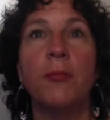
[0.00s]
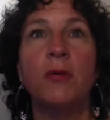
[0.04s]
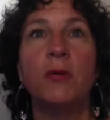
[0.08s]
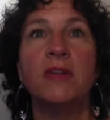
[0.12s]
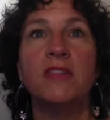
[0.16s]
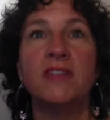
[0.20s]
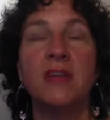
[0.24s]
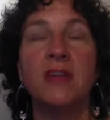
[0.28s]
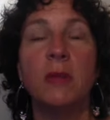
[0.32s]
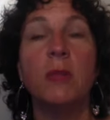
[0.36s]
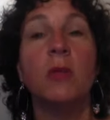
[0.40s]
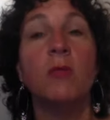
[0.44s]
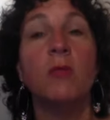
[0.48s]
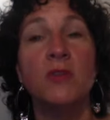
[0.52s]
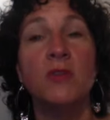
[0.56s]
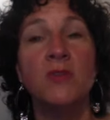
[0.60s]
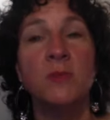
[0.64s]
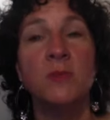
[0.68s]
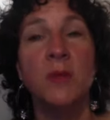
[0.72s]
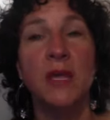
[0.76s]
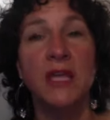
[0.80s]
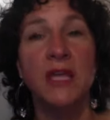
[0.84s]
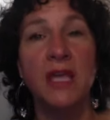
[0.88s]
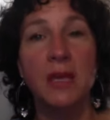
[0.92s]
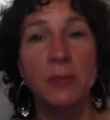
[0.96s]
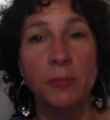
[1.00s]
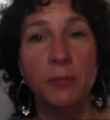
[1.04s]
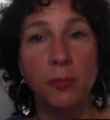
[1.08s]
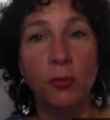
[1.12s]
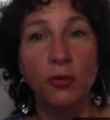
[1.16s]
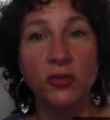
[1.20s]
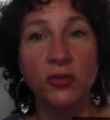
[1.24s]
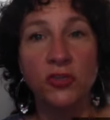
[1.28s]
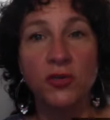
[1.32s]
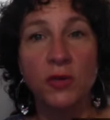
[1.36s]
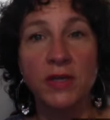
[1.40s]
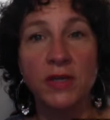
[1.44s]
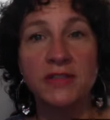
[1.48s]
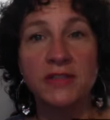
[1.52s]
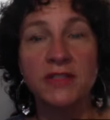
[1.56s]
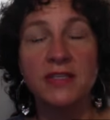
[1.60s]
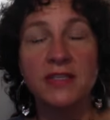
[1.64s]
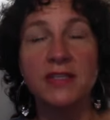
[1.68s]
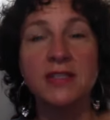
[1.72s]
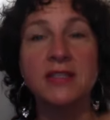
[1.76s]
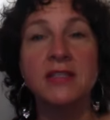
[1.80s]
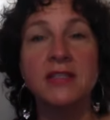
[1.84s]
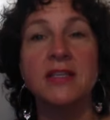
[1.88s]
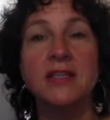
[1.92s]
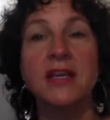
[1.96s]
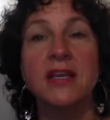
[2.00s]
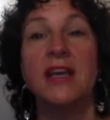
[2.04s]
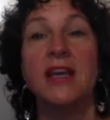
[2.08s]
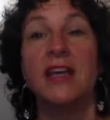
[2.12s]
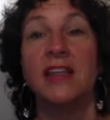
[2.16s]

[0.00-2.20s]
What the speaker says: when someone was making poor choices,